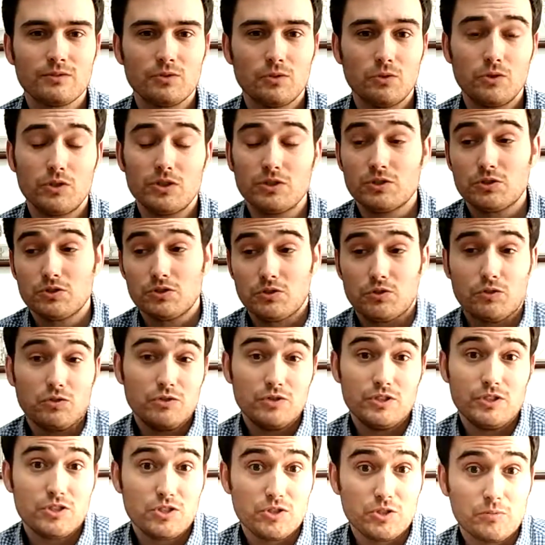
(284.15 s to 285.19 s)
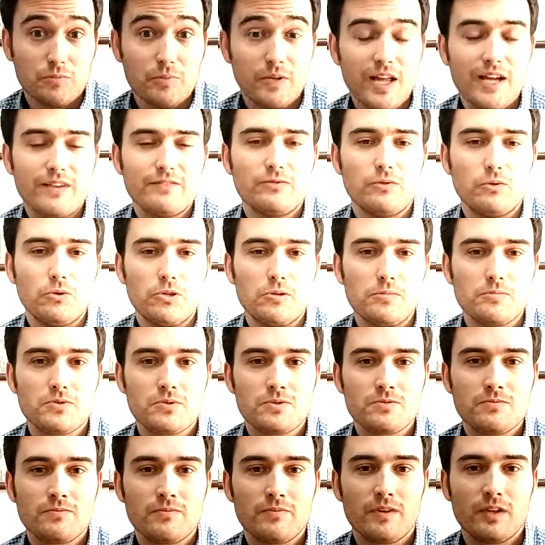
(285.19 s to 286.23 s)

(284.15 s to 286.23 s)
or through digital platforms.